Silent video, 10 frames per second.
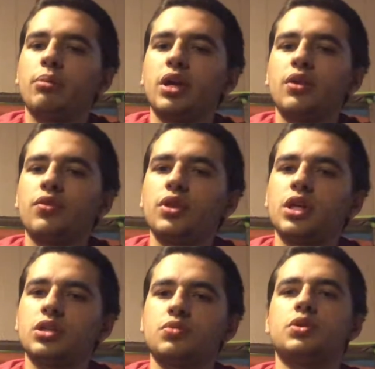made of
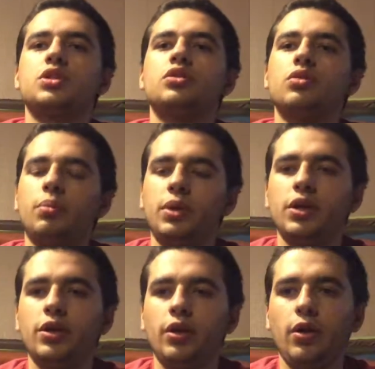things which do
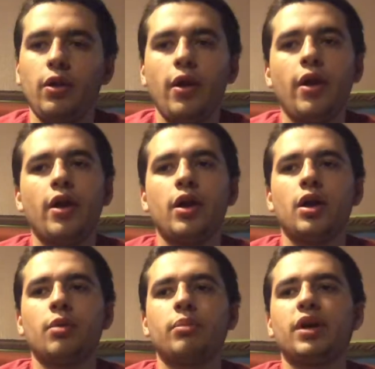appear.
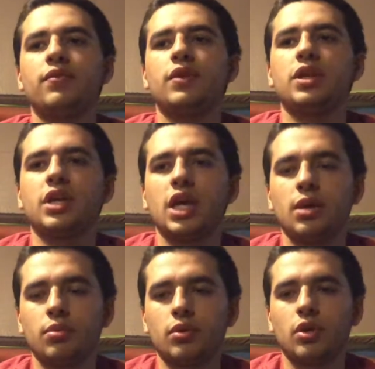By faith
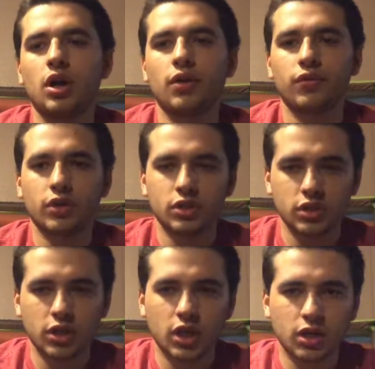Abel offered unto
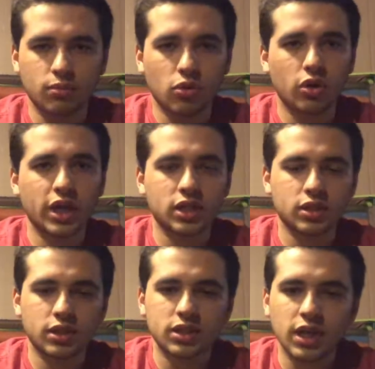God a more
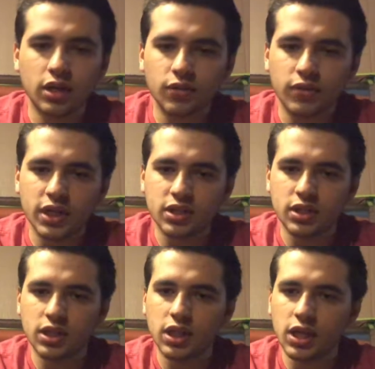excellent sacrifice
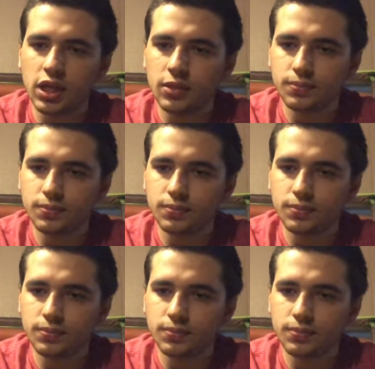than Cain,